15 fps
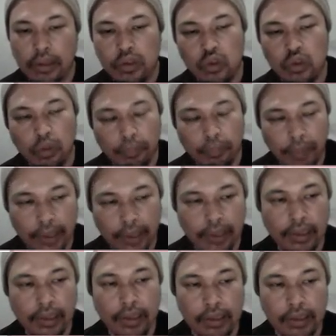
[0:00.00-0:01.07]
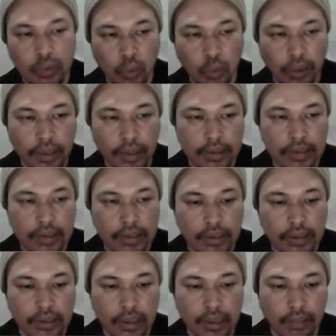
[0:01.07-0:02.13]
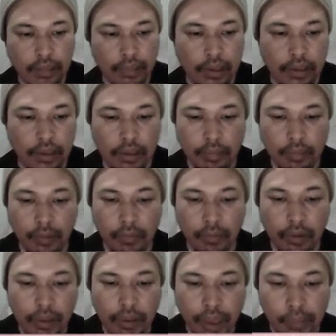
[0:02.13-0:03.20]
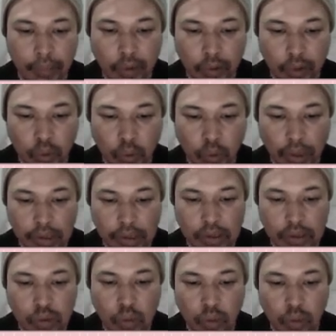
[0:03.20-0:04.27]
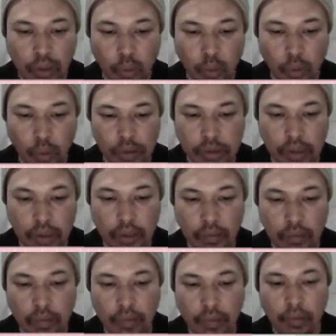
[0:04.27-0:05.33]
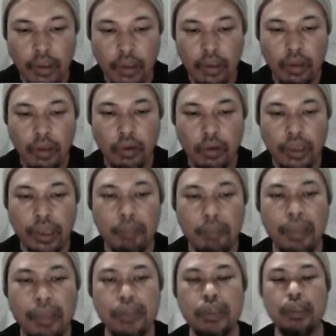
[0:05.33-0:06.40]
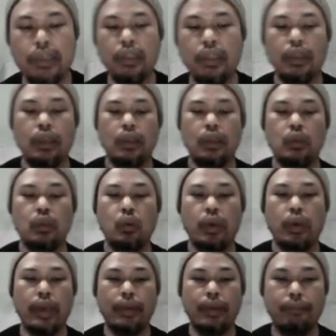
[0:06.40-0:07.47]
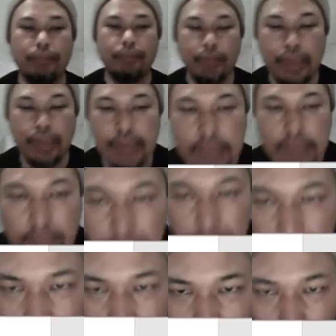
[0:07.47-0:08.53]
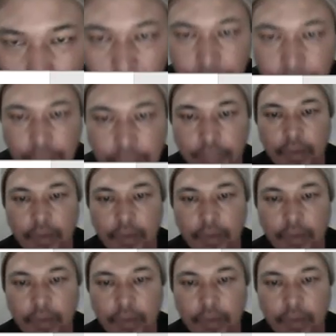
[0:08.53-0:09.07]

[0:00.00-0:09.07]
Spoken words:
So Beckley is quite similar. Before that, I'm going to ask you a question. Okay, imagine you have this kind of